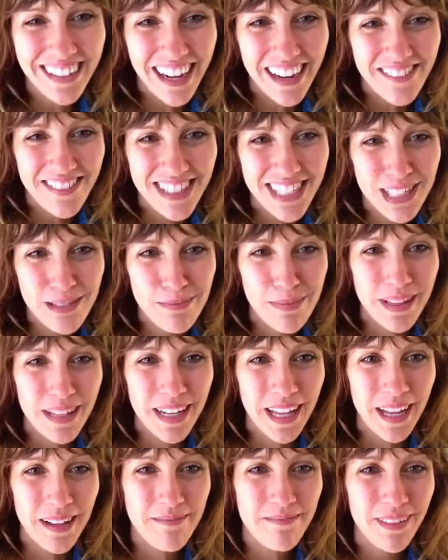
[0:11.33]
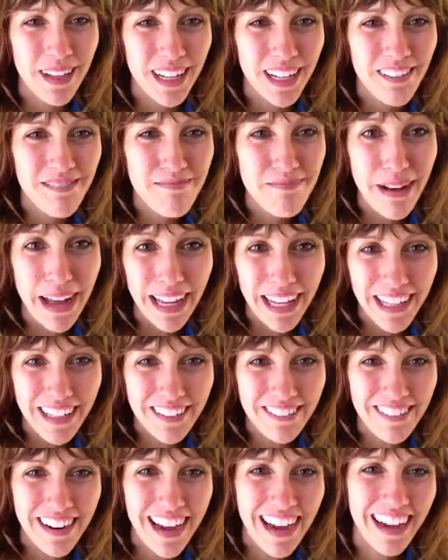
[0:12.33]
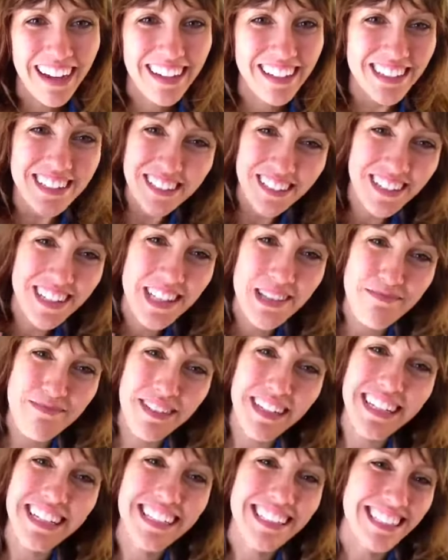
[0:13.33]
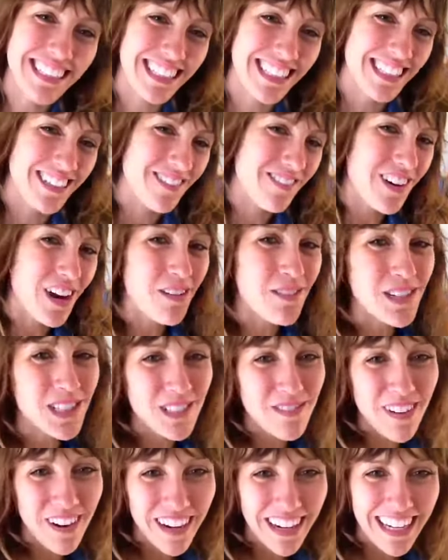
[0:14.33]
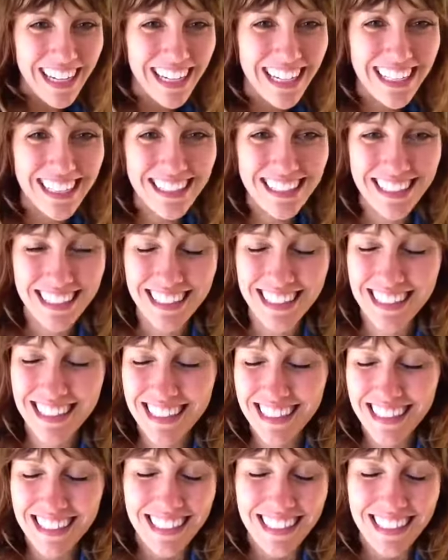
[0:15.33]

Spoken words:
I've just been kind of biking around, enjoying the beach and the farmers market, and